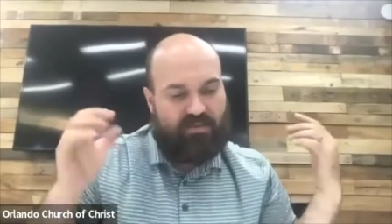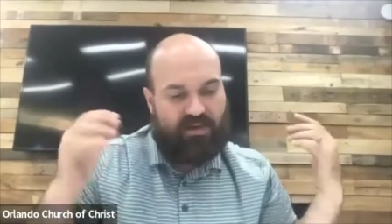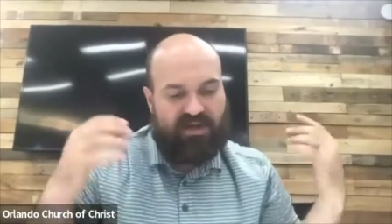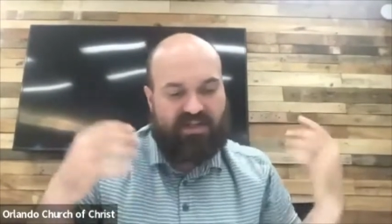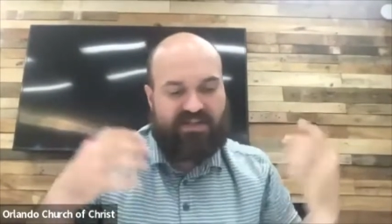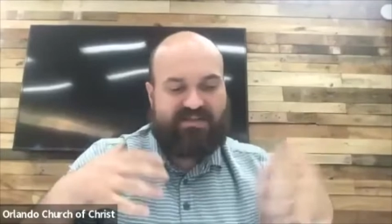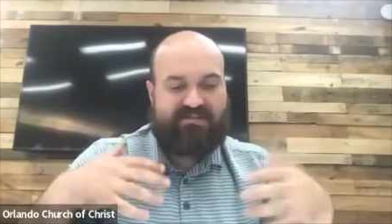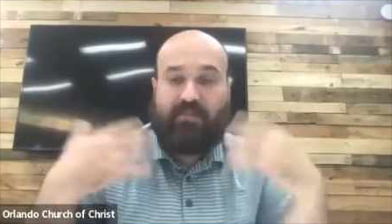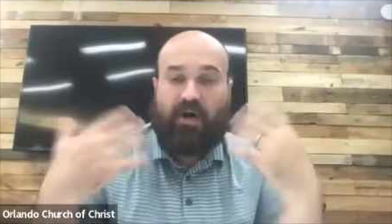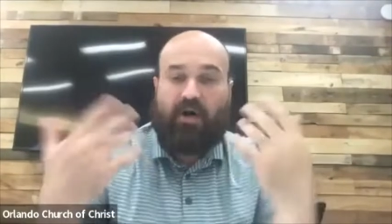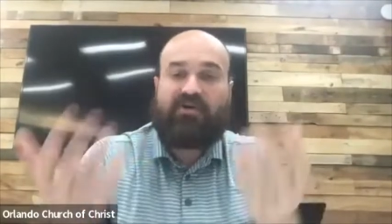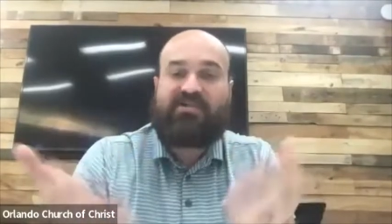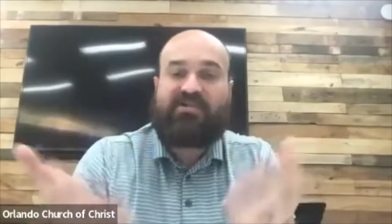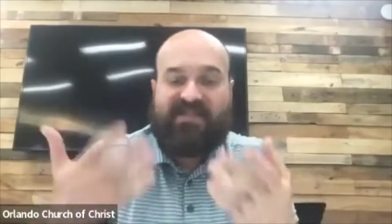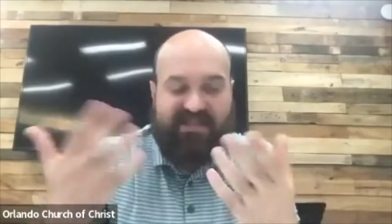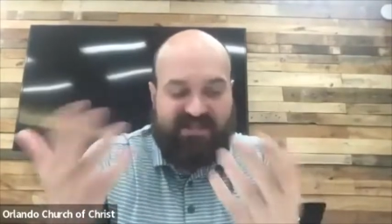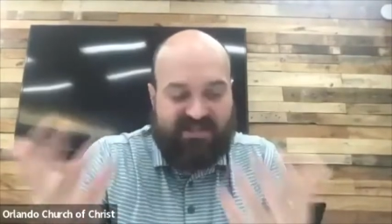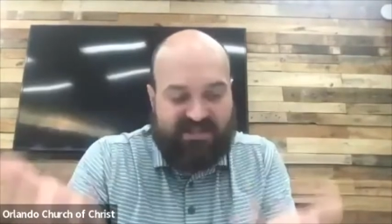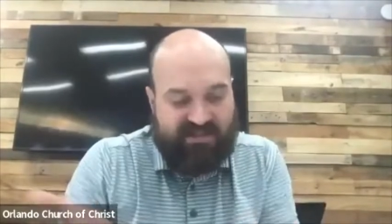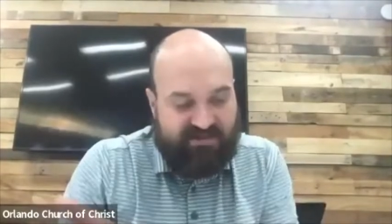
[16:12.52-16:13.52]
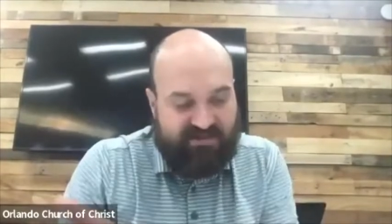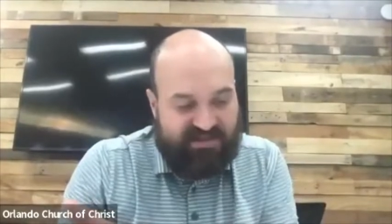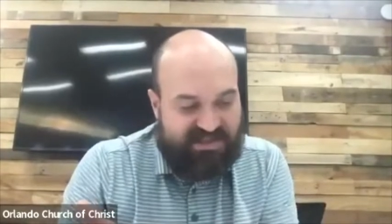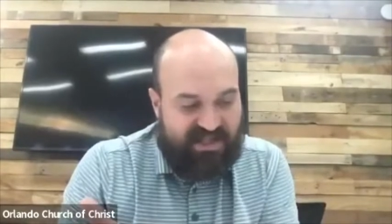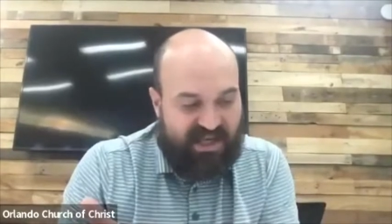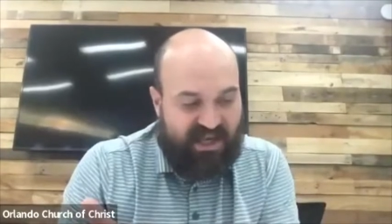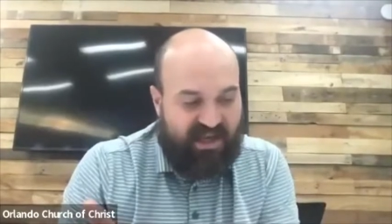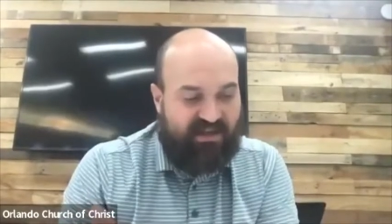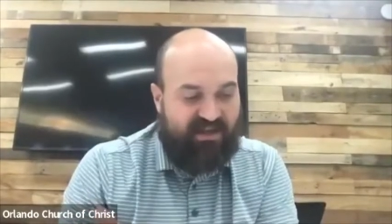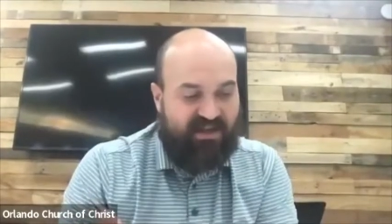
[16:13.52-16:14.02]
but it's mostly
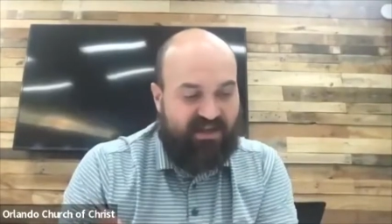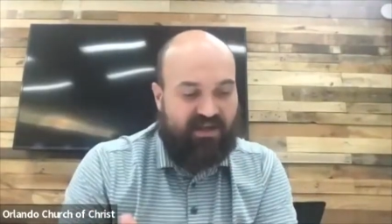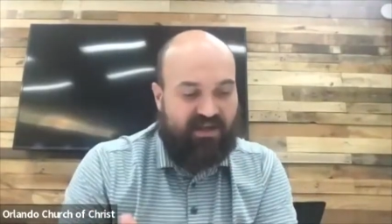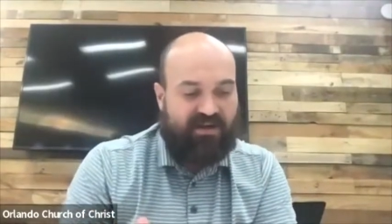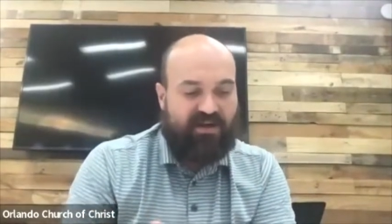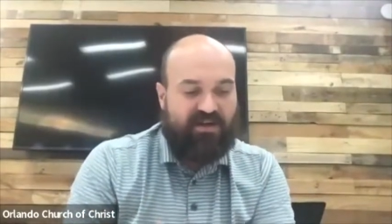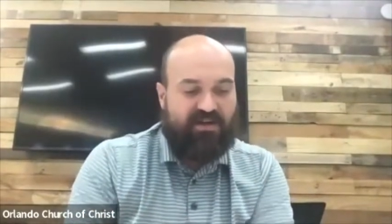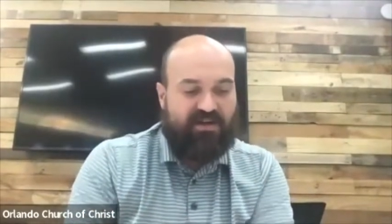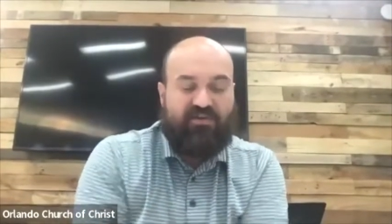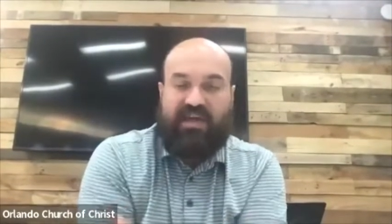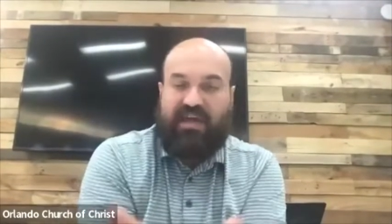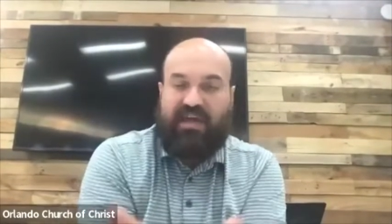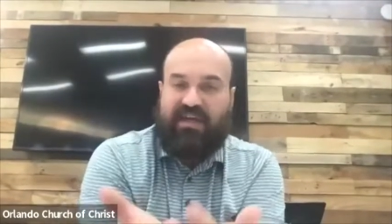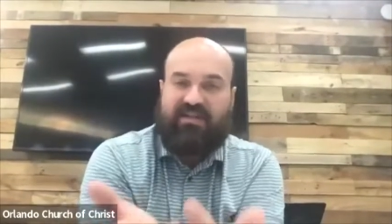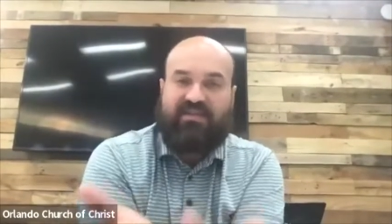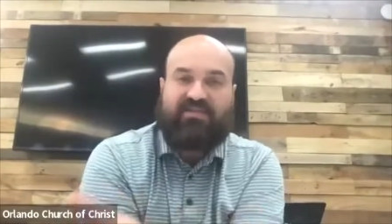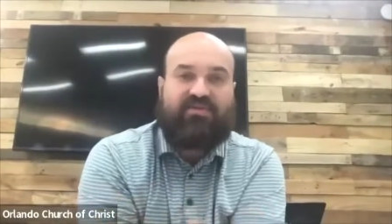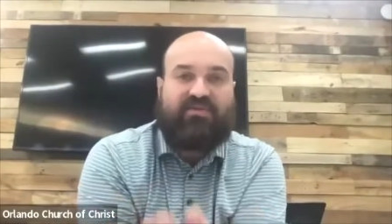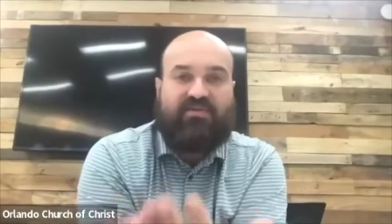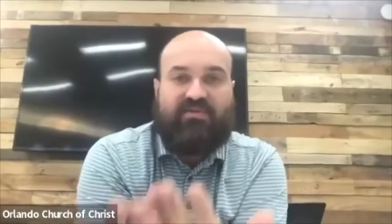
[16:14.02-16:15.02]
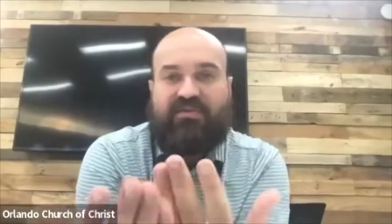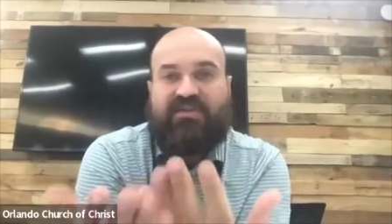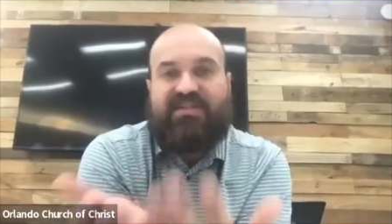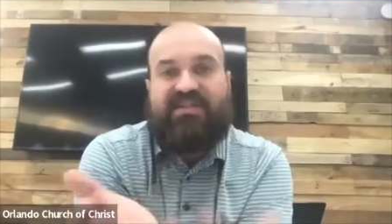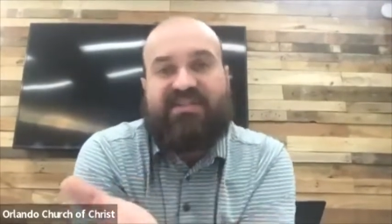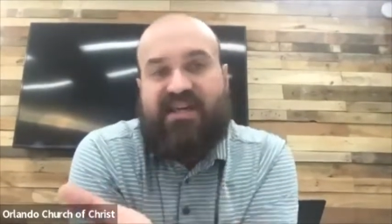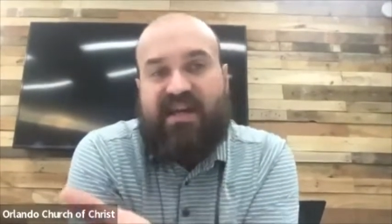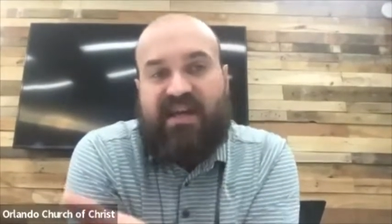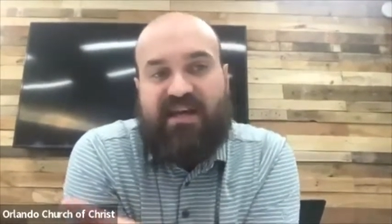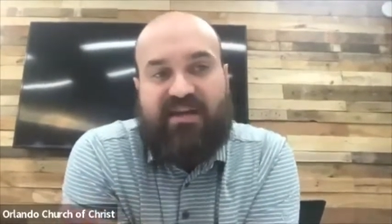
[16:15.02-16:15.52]
still standing. You can't
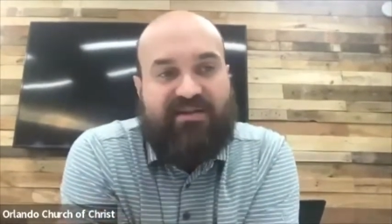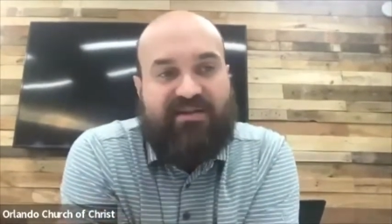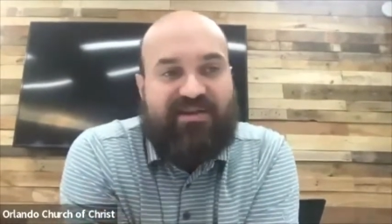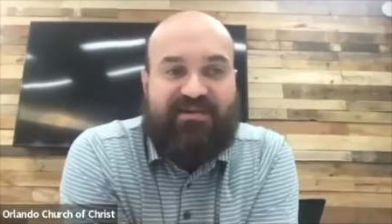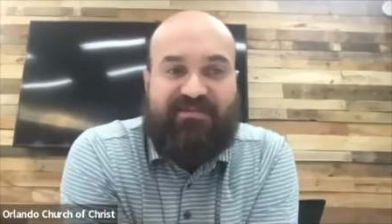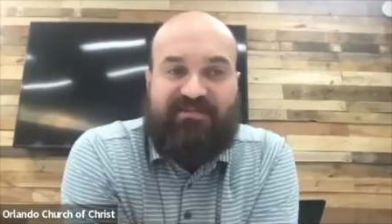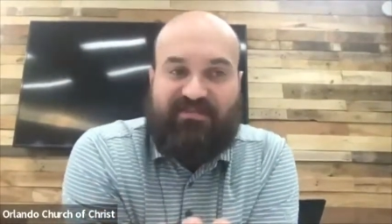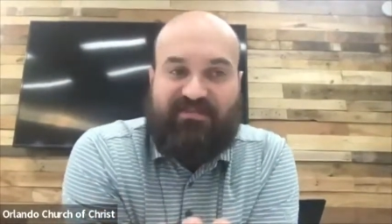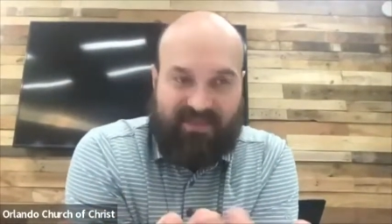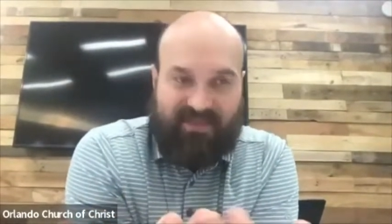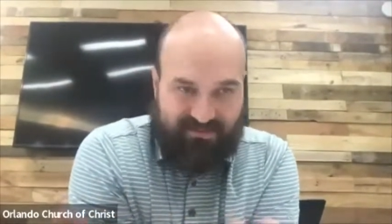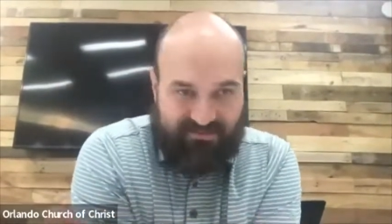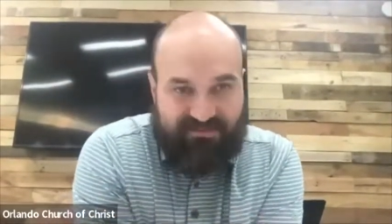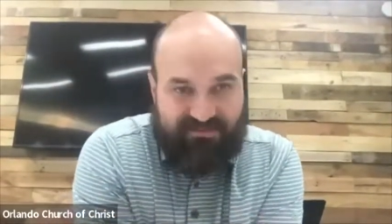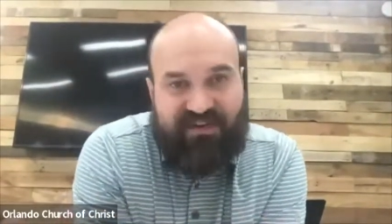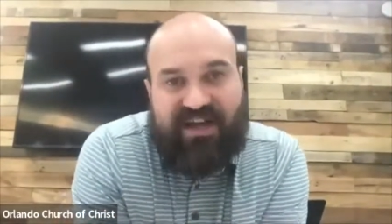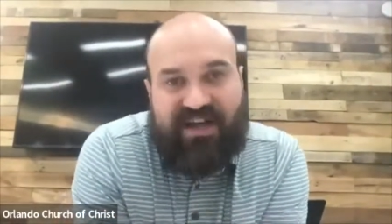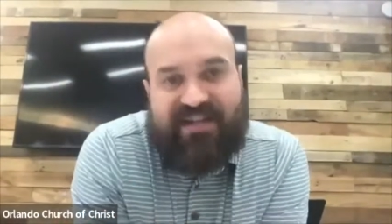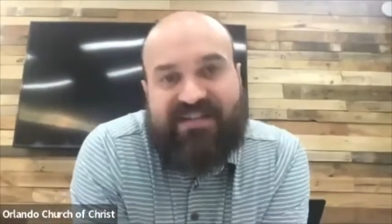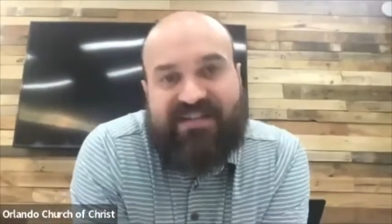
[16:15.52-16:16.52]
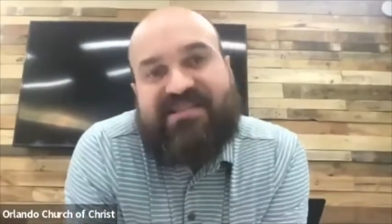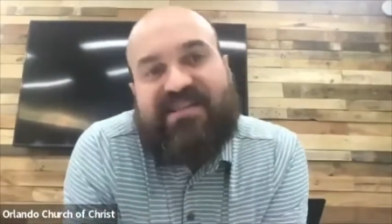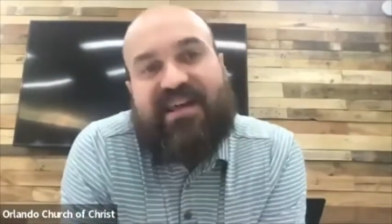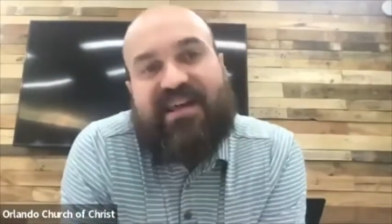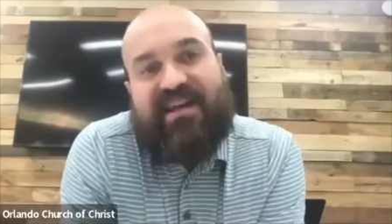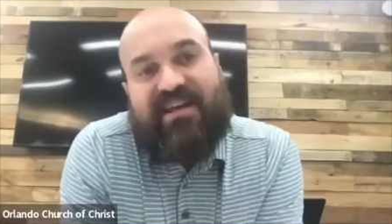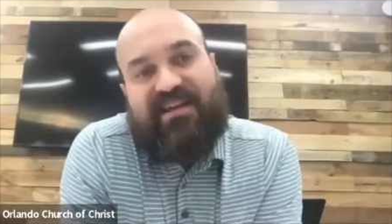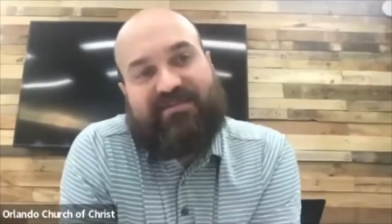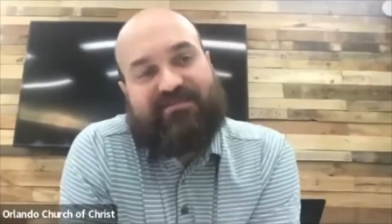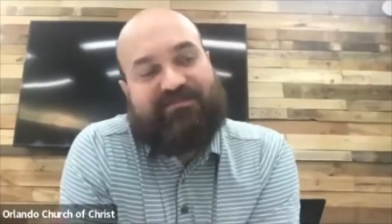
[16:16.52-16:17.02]
truly say you're fenced
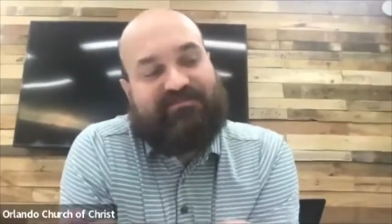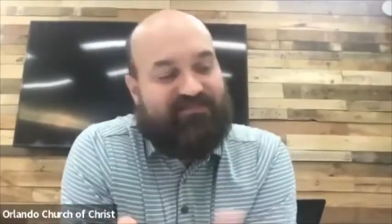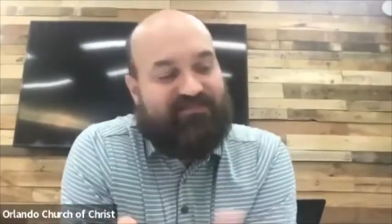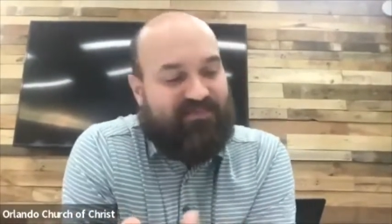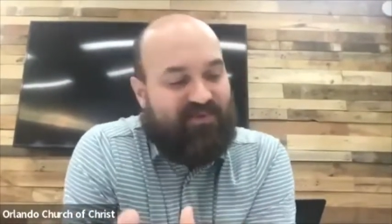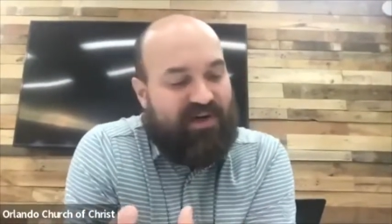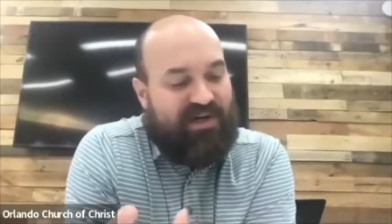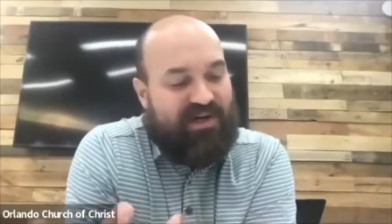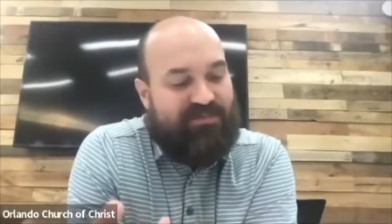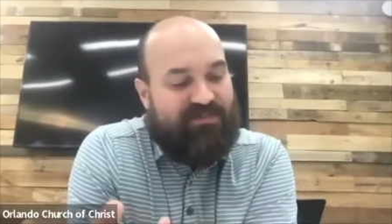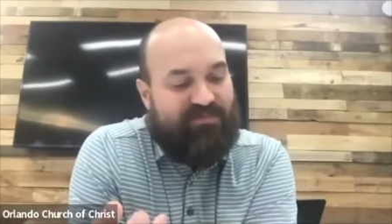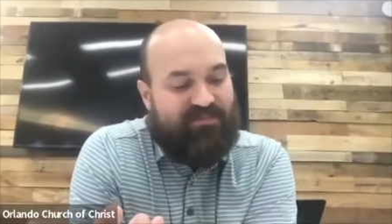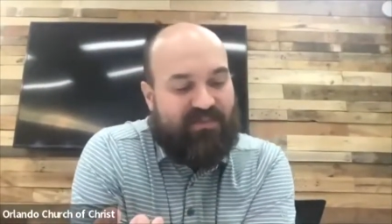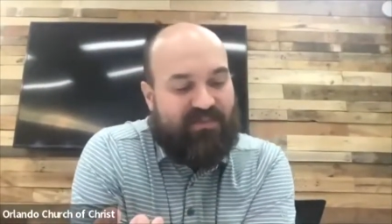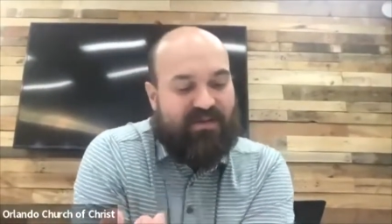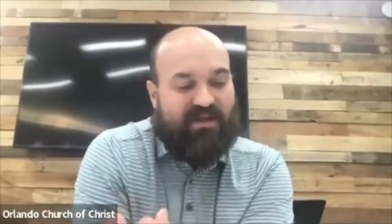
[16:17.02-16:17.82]
in, right?